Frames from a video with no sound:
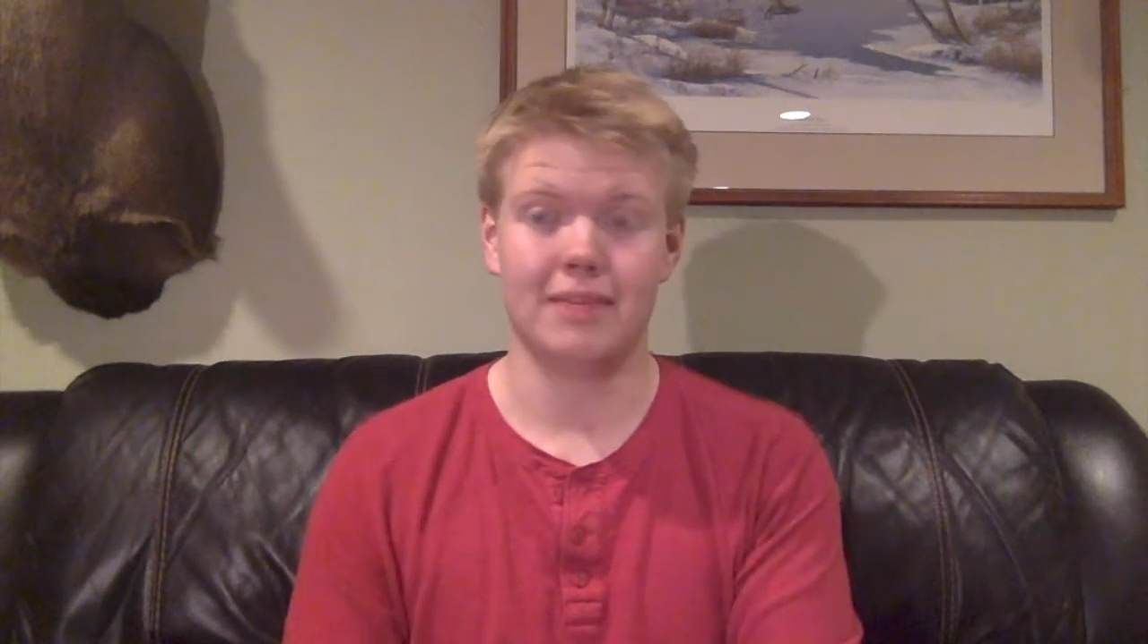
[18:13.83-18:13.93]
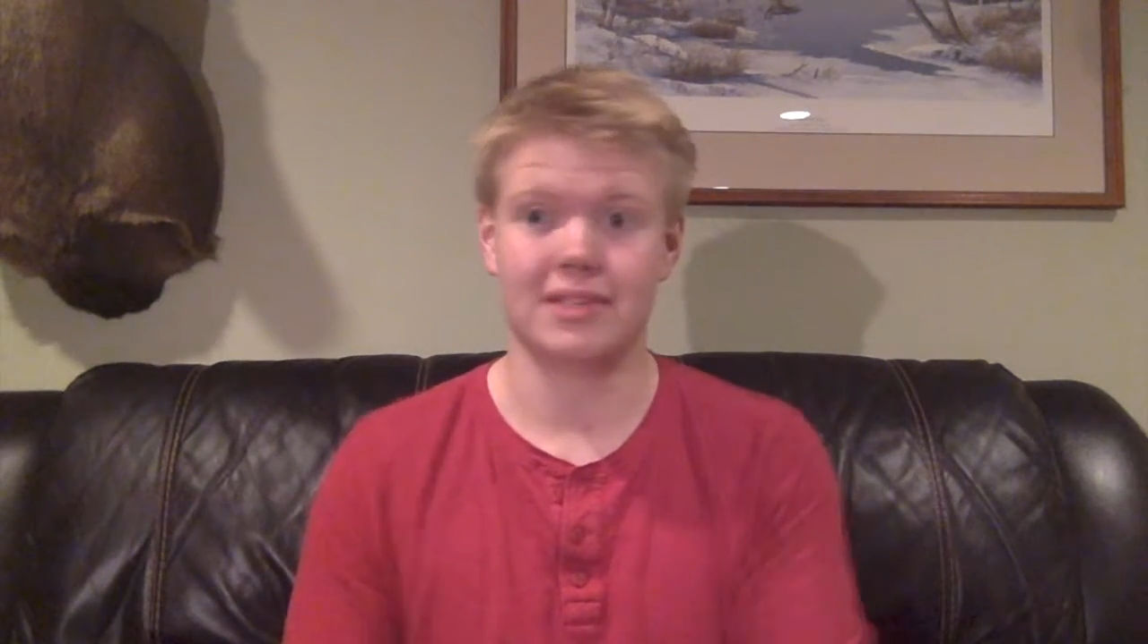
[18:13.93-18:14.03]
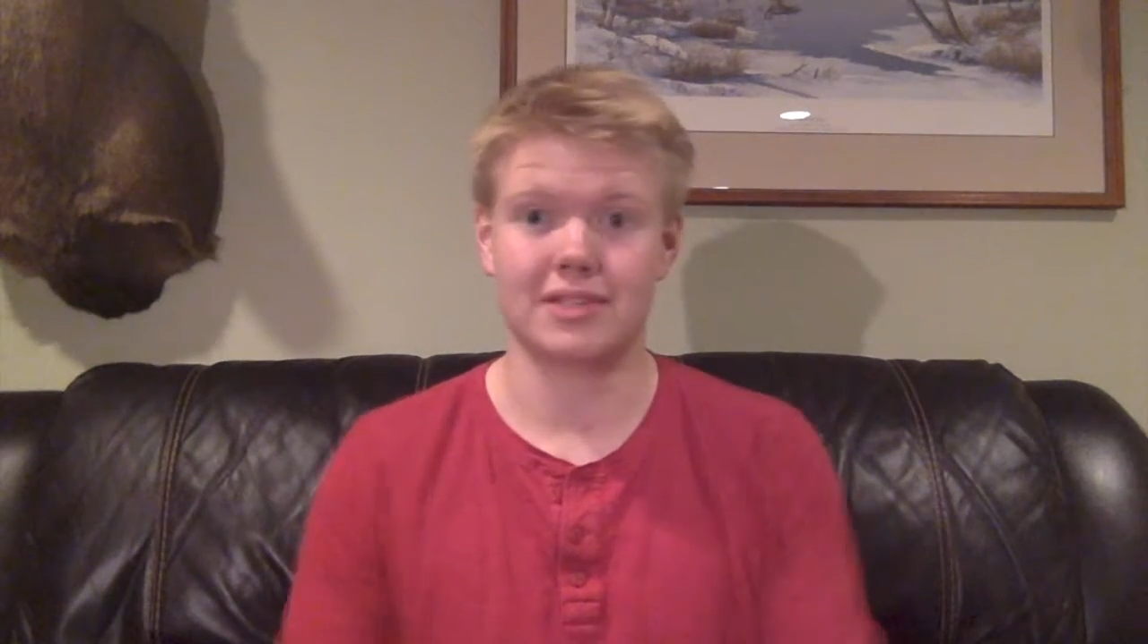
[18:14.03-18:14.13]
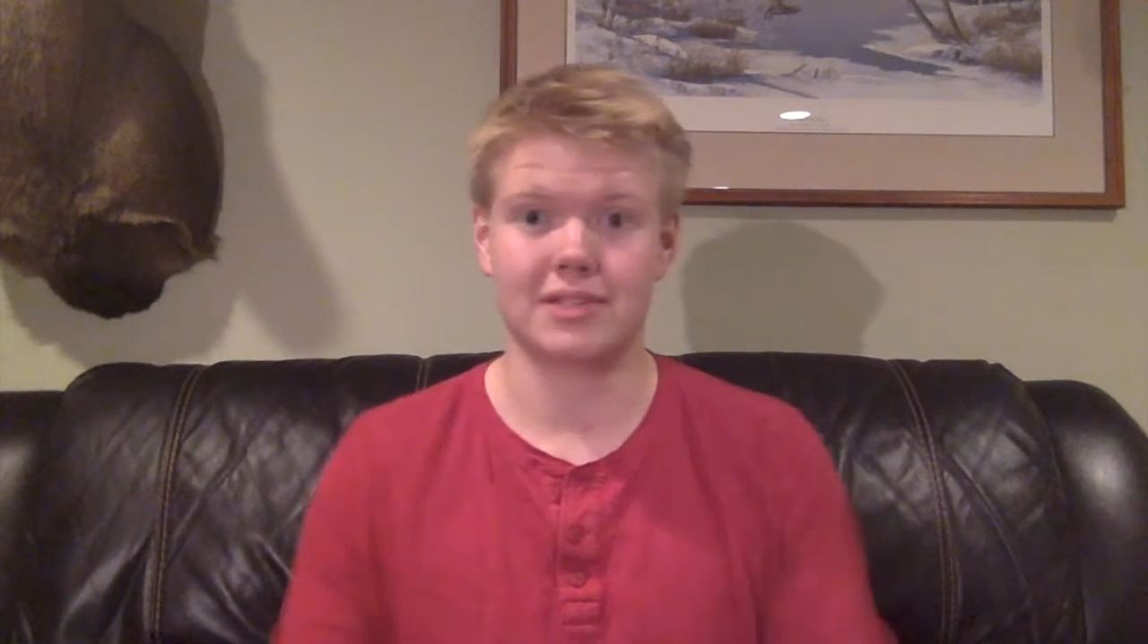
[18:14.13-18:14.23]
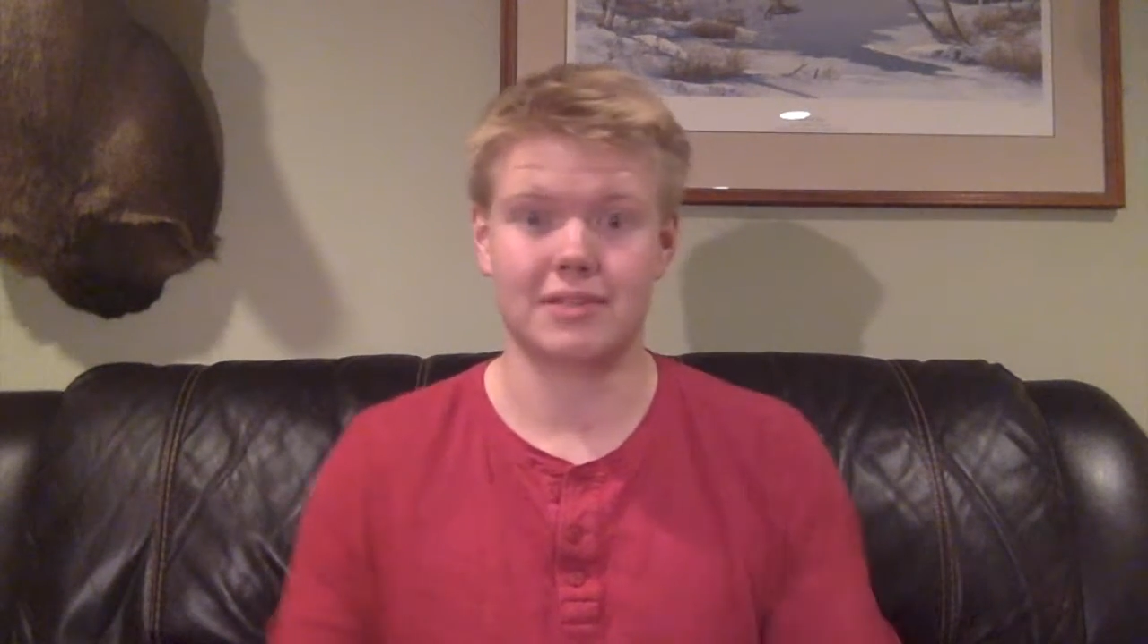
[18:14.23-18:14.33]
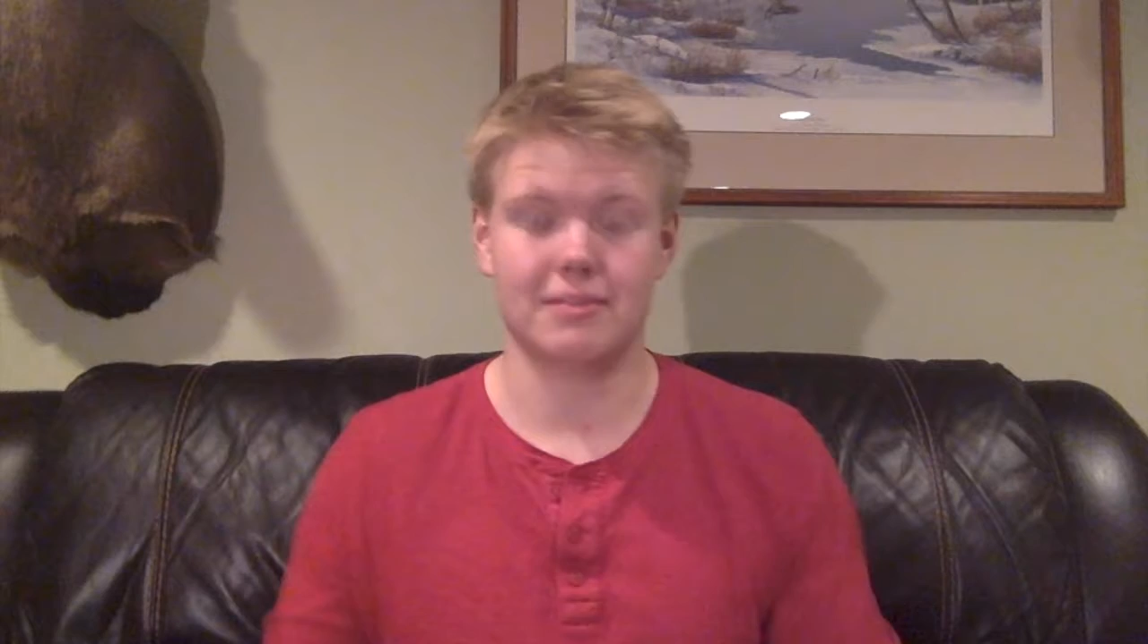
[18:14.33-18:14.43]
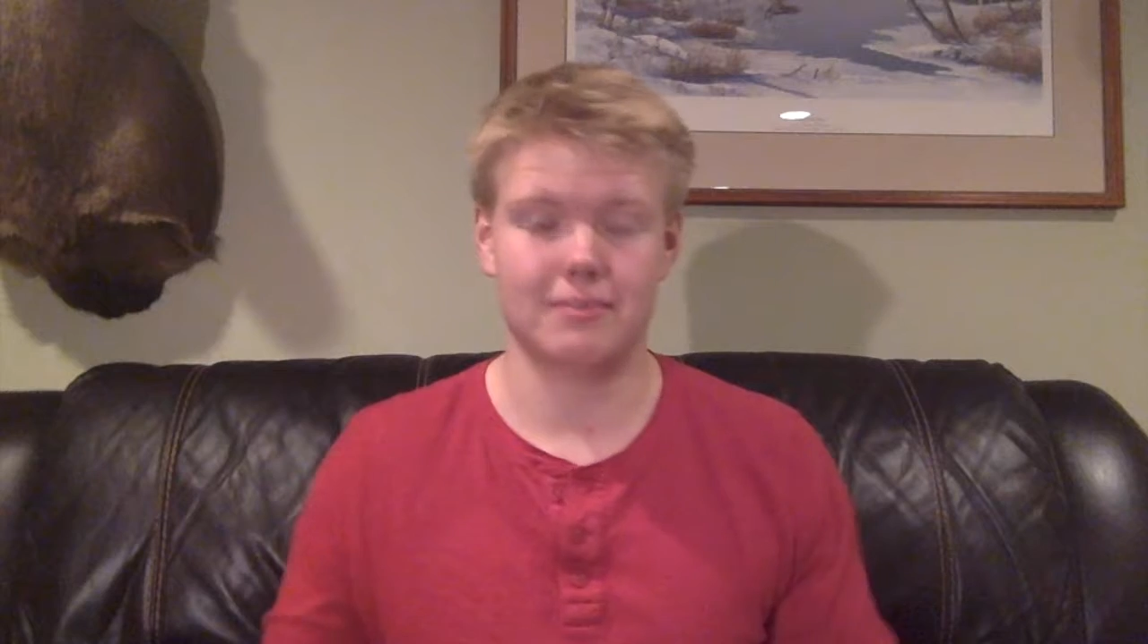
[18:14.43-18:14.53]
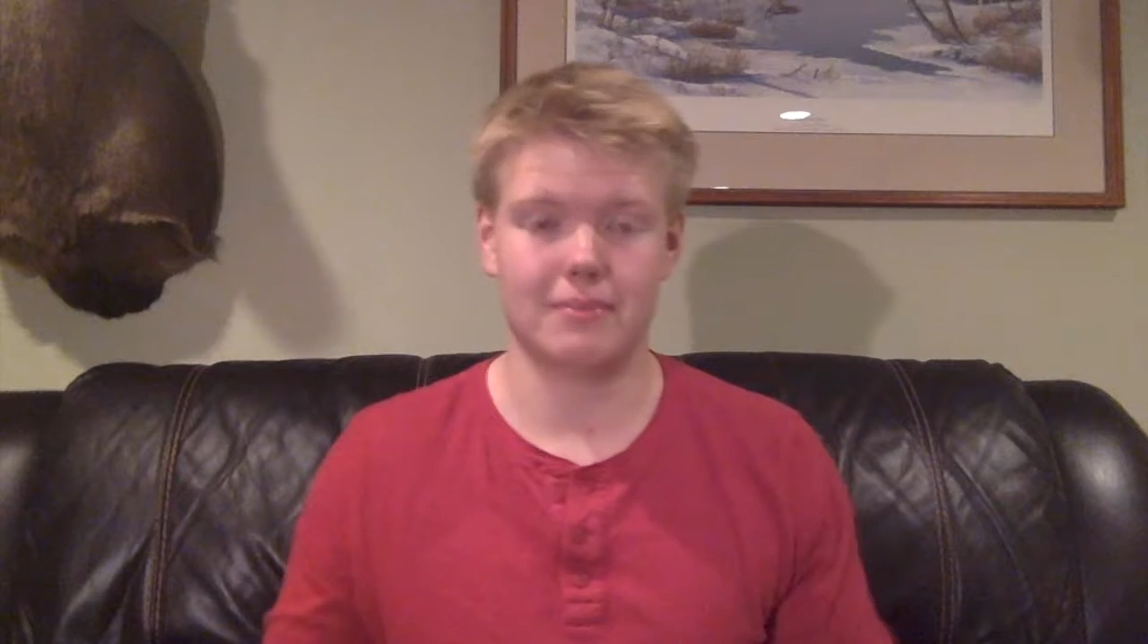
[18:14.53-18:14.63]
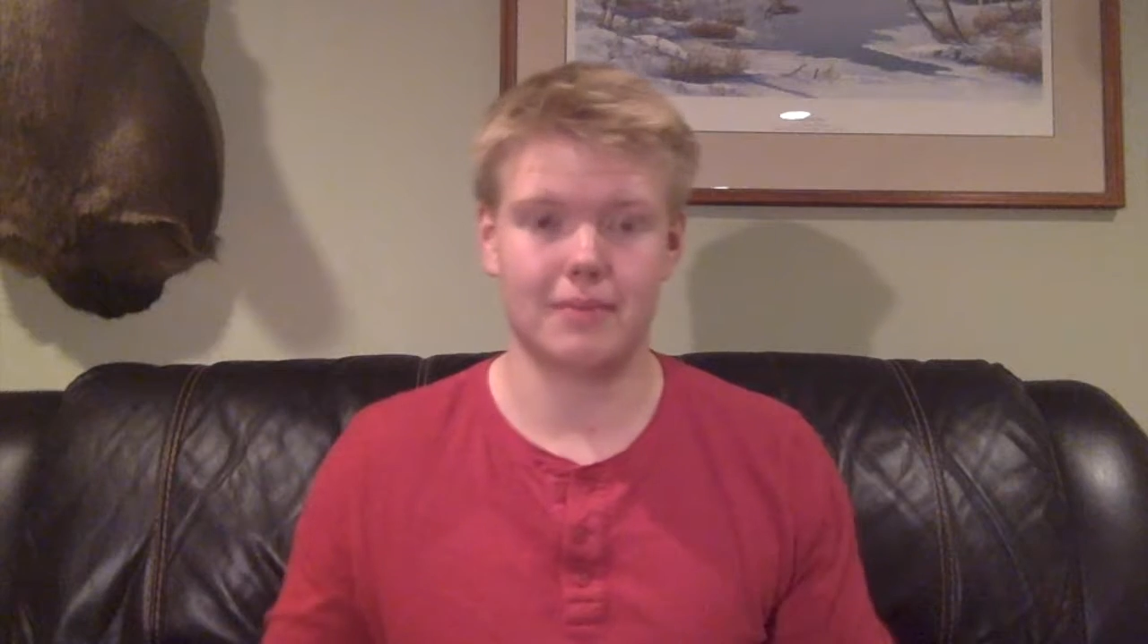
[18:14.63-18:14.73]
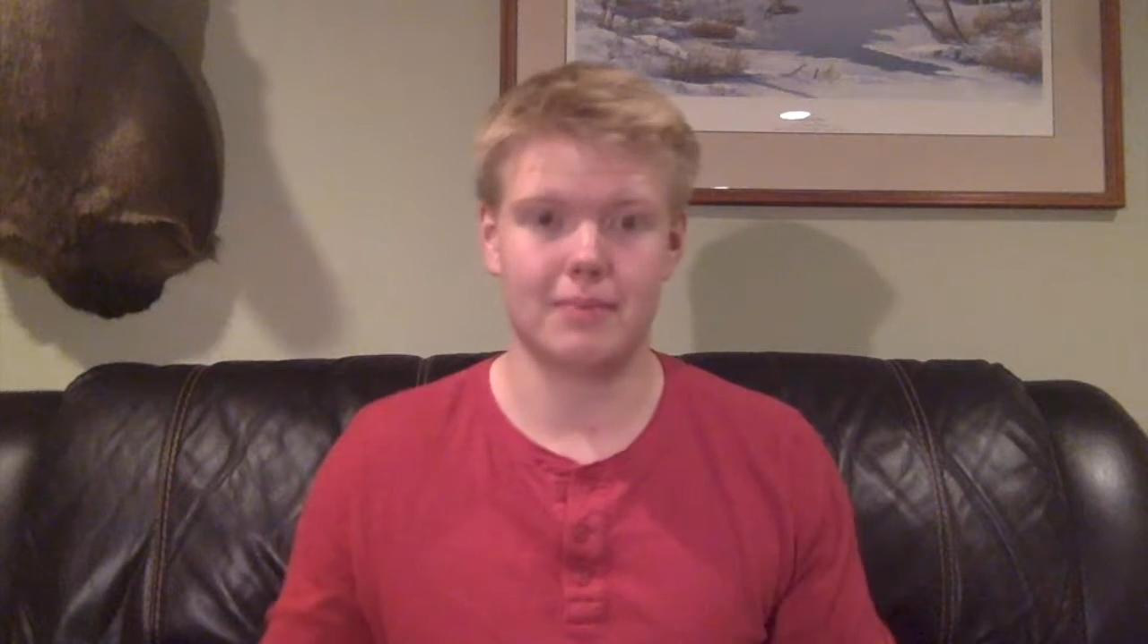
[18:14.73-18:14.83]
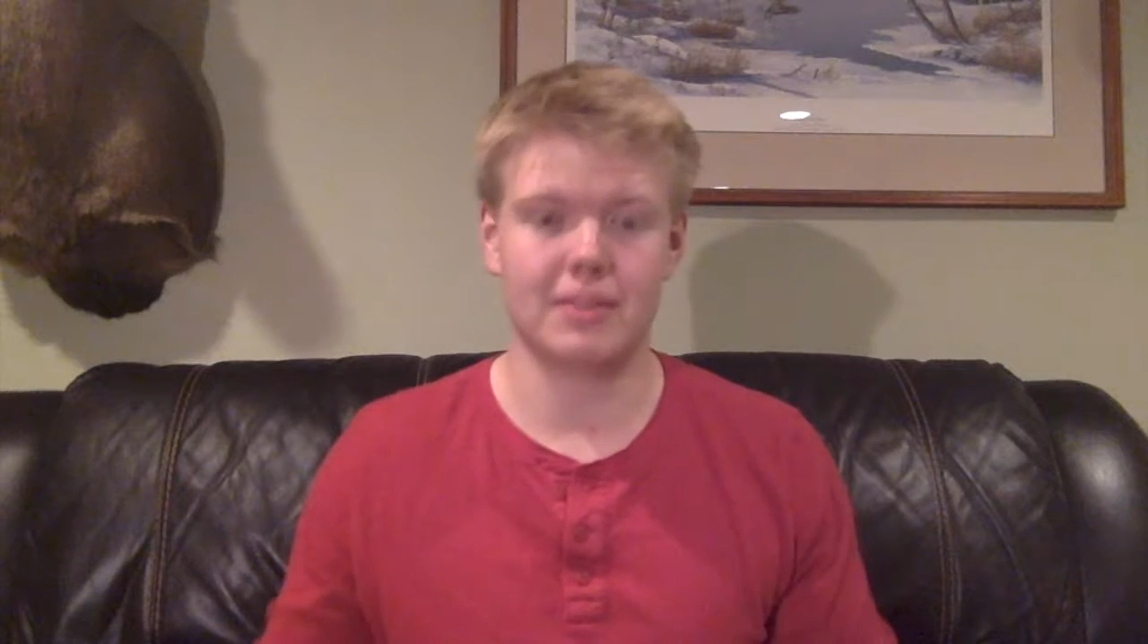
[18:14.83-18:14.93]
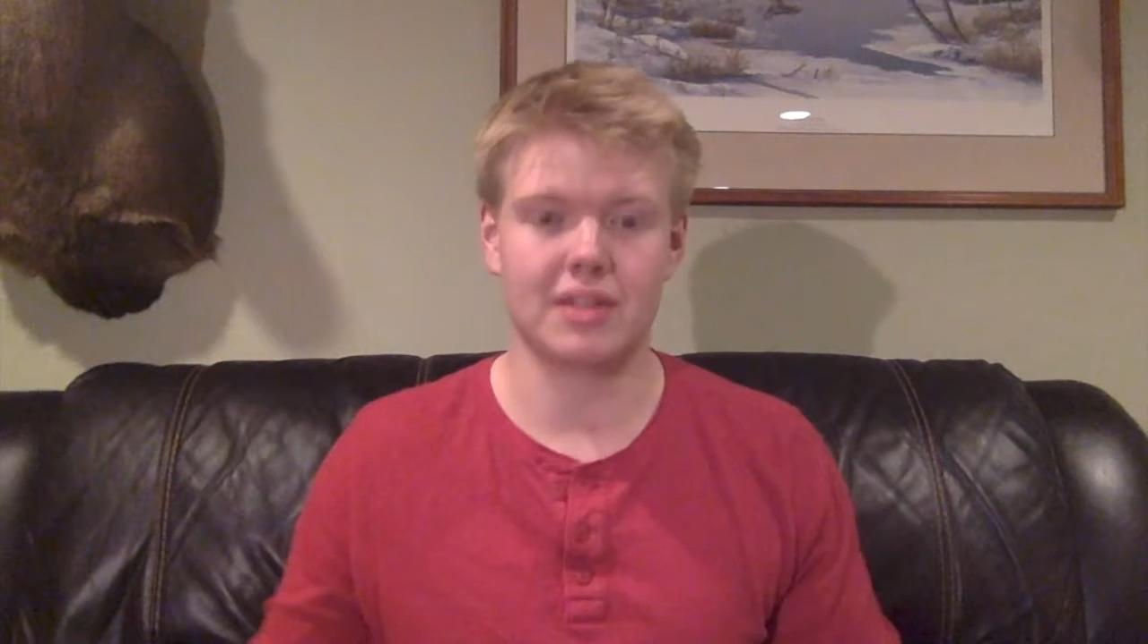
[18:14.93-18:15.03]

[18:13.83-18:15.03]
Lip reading: means